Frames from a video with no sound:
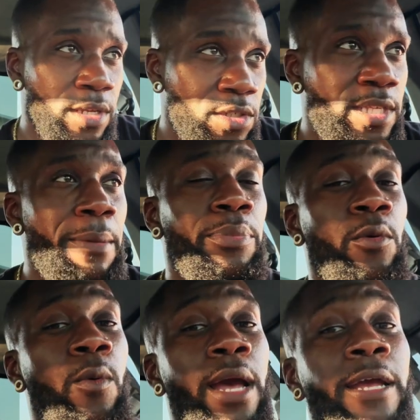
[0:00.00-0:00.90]
separate
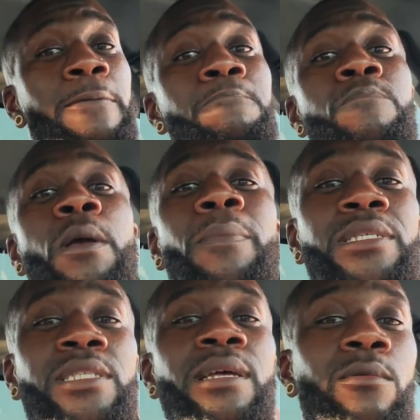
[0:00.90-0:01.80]
way, but
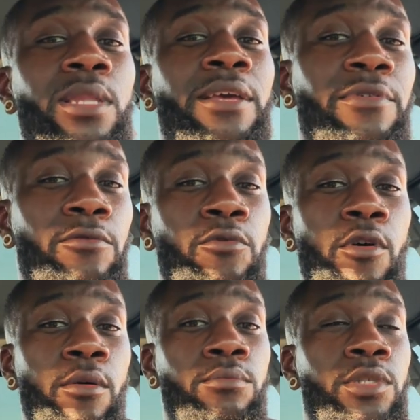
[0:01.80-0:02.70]
still leaving room.